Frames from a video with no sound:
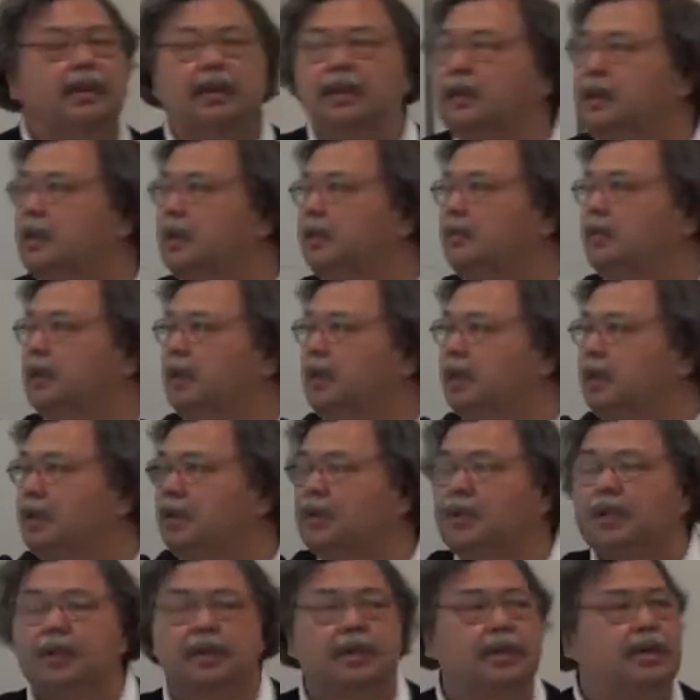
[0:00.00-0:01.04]
these
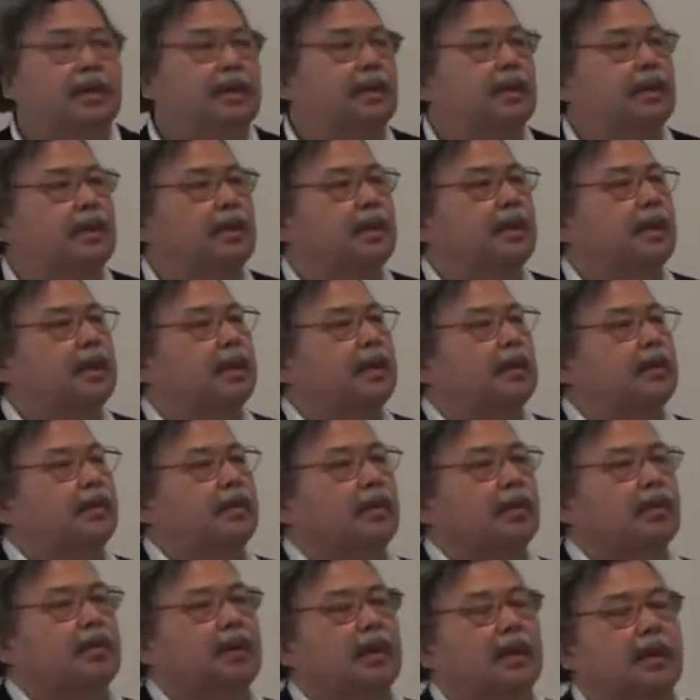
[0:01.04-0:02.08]
deviations
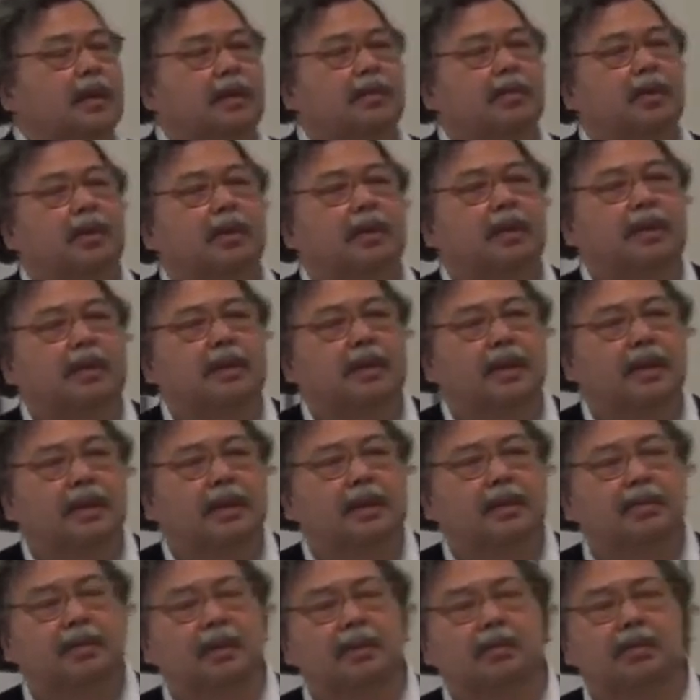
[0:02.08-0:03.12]
from the
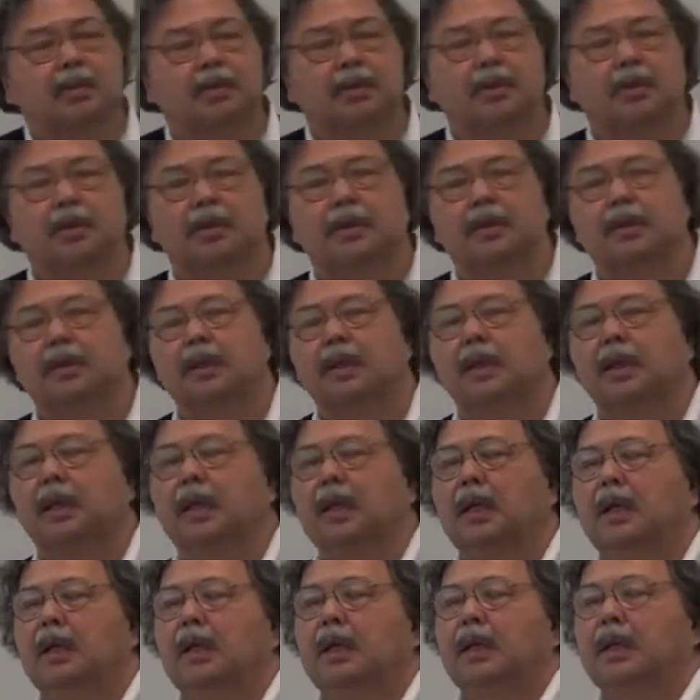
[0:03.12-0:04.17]
hypothesized proportions
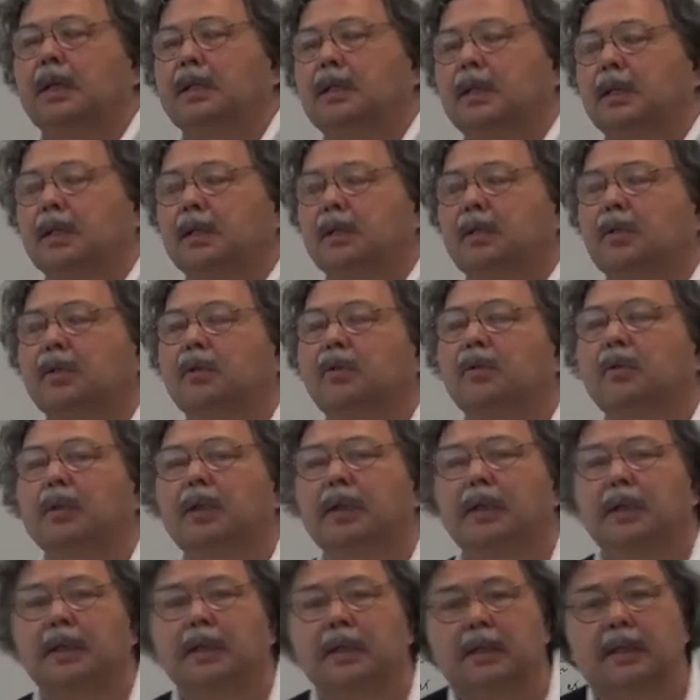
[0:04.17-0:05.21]
is so
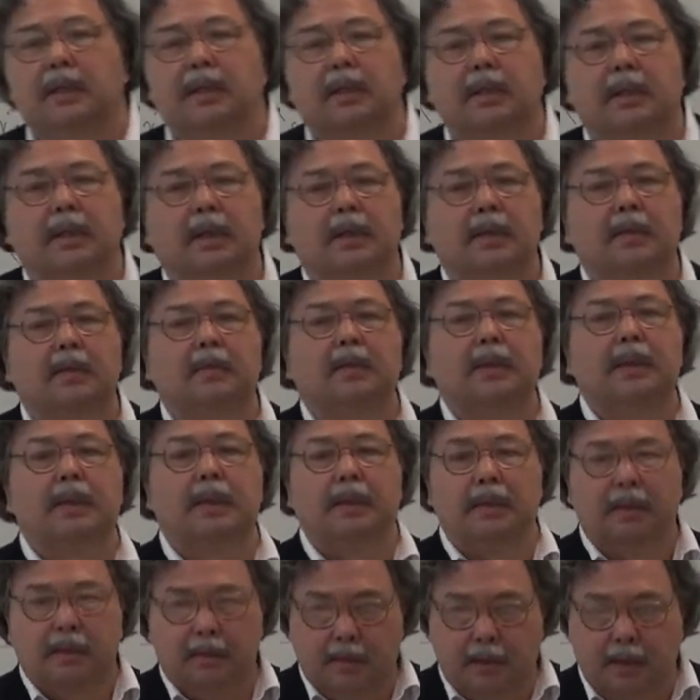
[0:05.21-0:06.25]
great that
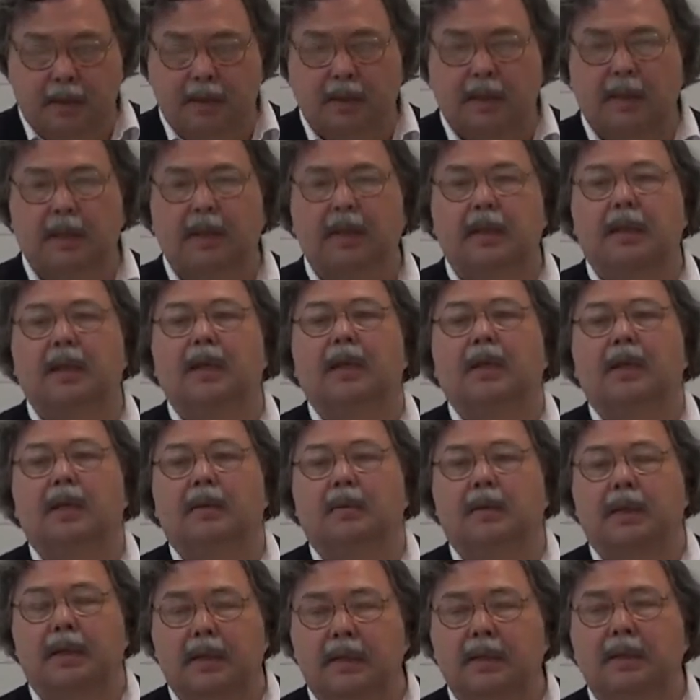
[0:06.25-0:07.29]
we
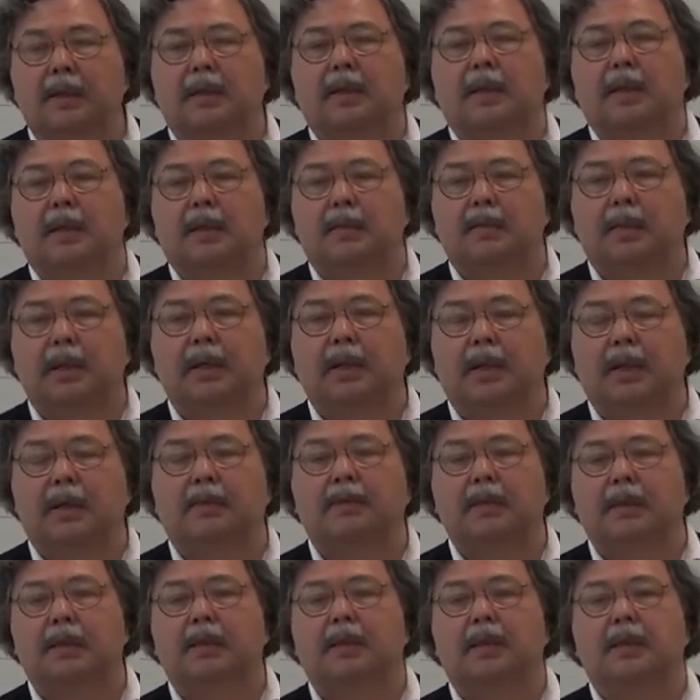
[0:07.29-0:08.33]
can say we have
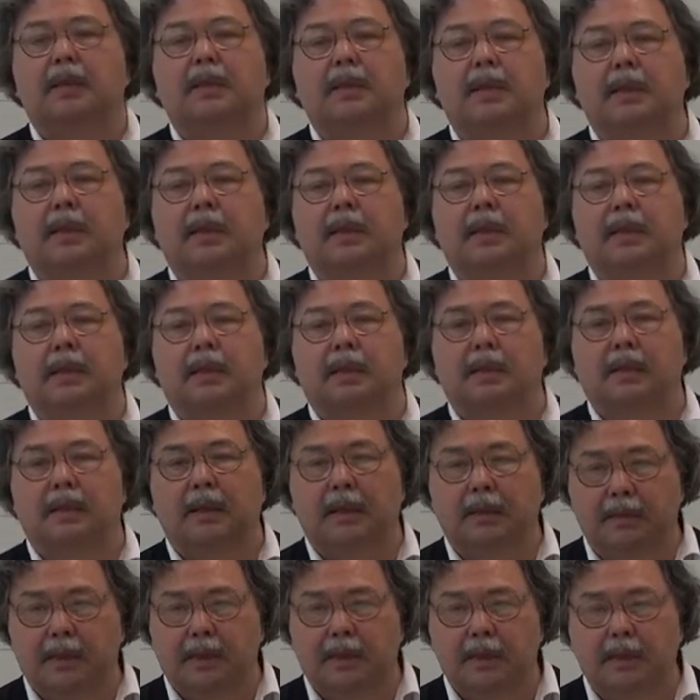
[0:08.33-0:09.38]
statistical
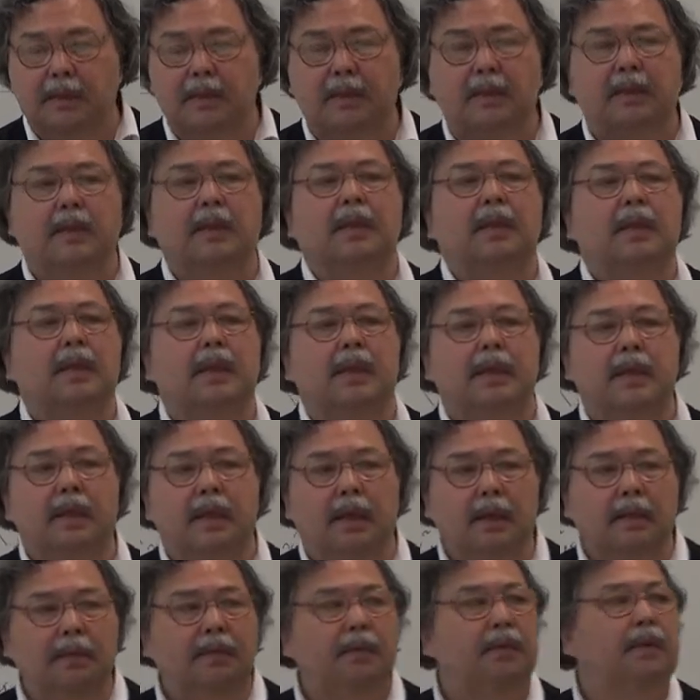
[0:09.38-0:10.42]
evidence
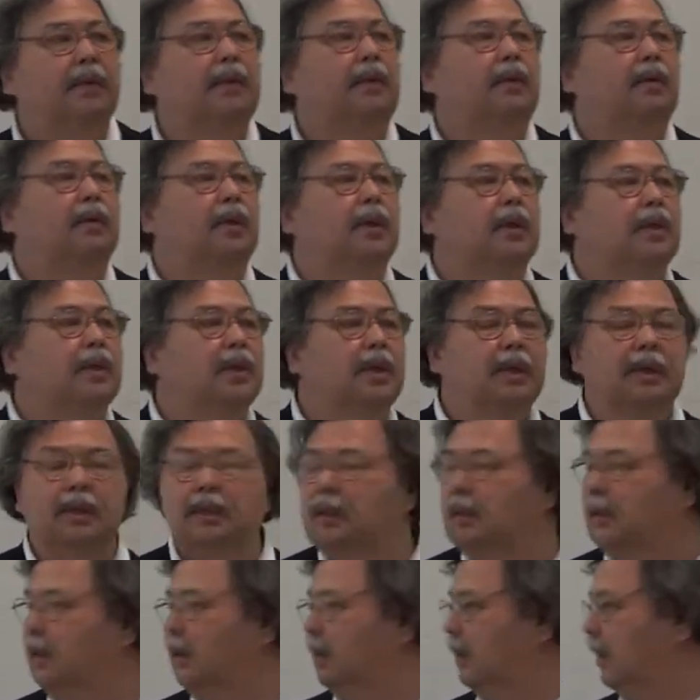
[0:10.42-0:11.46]
enough to reject
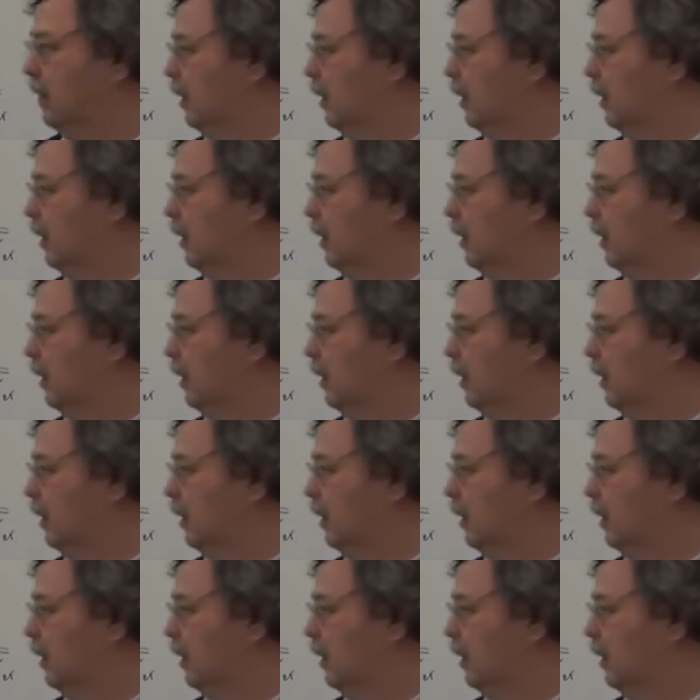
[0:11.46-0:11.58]
the null